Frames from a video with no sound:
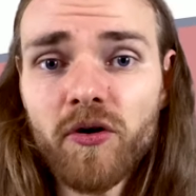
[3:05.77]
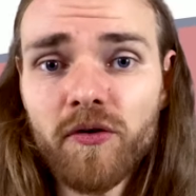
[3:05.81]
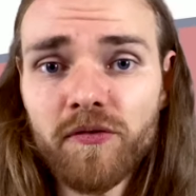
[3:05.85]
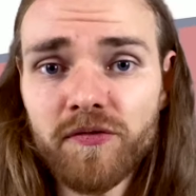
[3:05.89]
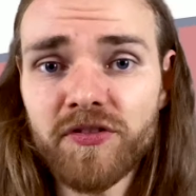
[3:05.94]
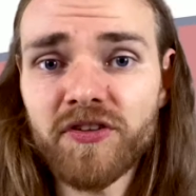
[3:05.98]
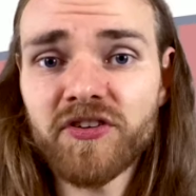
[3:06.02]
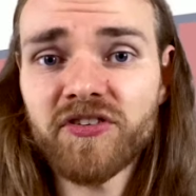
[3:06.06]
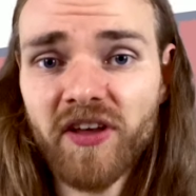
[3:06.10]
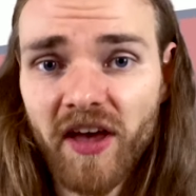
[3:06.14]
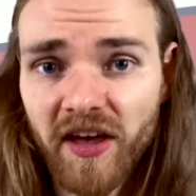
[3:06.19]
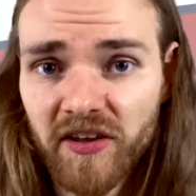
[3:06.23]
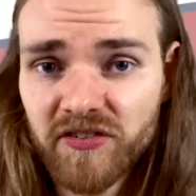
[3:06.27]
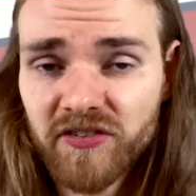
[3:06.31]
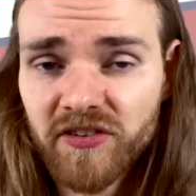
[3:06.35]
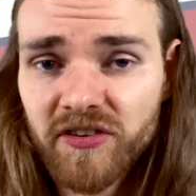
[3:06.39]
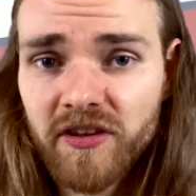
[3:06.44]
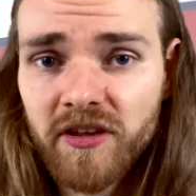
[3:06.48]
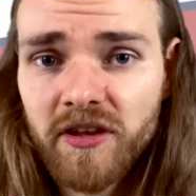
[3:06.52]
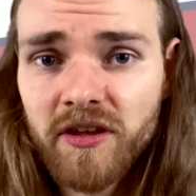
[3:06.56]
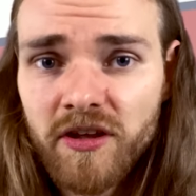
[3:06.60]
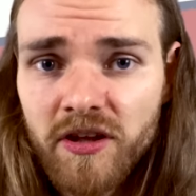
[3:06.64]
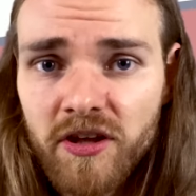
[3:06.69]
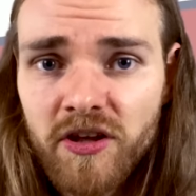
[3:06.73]
of the test.
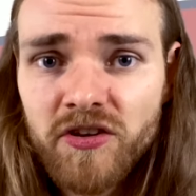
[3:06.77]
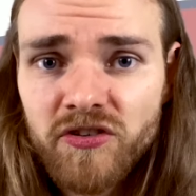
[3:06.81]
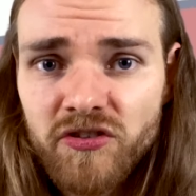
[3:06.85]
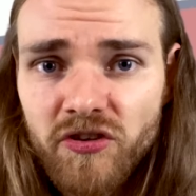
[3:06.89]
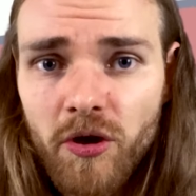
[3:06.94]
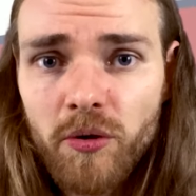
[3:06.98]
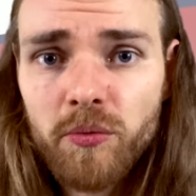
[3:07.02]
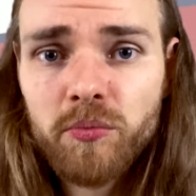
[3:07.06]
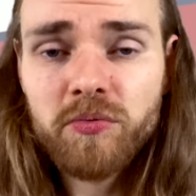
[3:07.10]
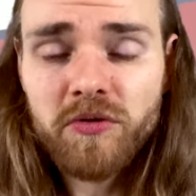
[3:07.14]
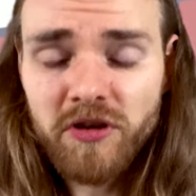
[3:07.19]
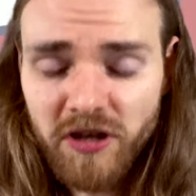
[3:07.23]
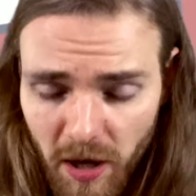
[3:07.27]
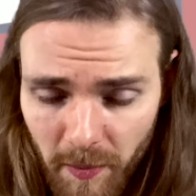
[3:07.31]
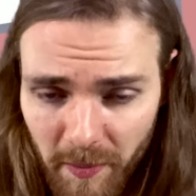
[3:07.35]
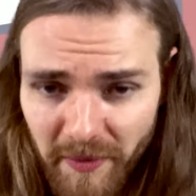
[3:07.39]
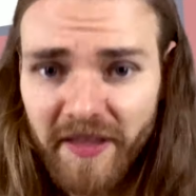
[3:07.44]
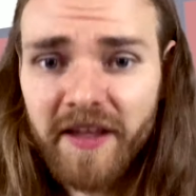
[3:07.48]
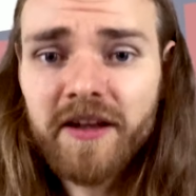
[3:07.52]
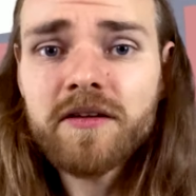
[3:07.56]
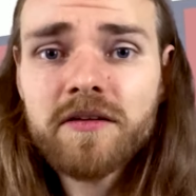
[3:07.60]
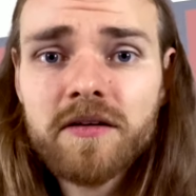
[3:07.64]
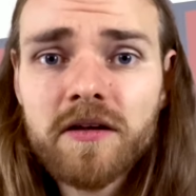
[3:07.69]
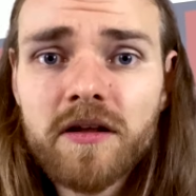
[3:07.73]
So, come on
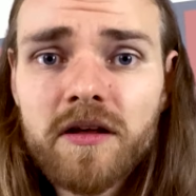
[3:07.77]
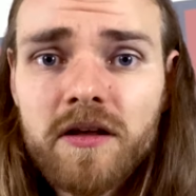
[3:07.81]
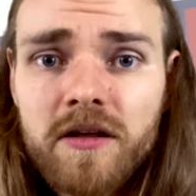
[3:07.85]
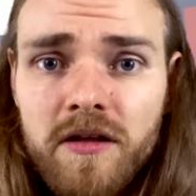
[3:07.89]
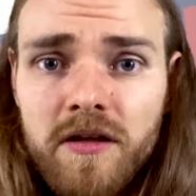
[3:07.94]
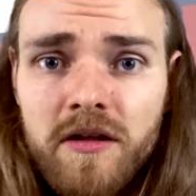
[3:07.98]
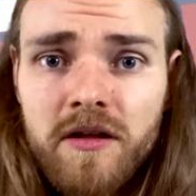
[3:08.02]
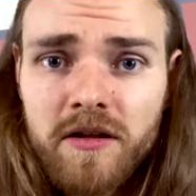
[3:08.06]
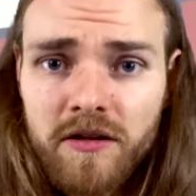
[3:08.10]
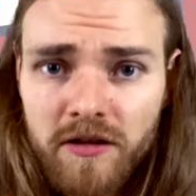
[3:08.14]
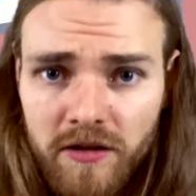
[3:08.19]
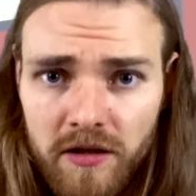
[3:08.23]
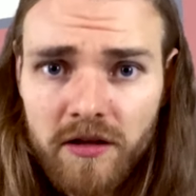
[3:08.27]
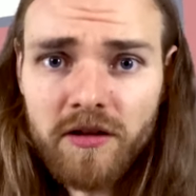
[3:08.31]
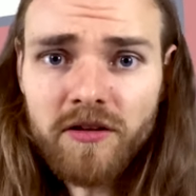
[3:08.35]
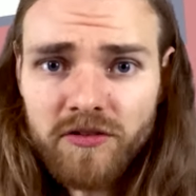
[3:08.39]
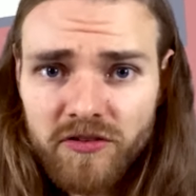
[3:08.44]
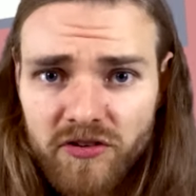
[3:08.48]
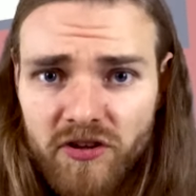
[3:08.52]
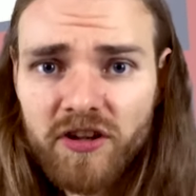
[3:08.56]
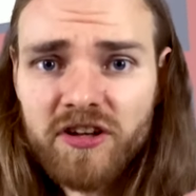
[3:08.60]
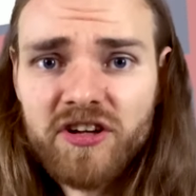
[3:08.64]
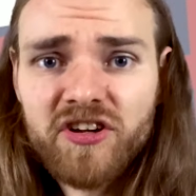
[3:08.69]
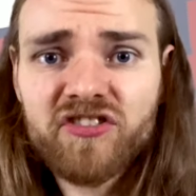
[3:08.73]
then,
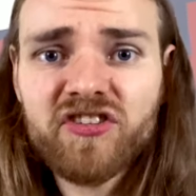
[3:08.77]
turn your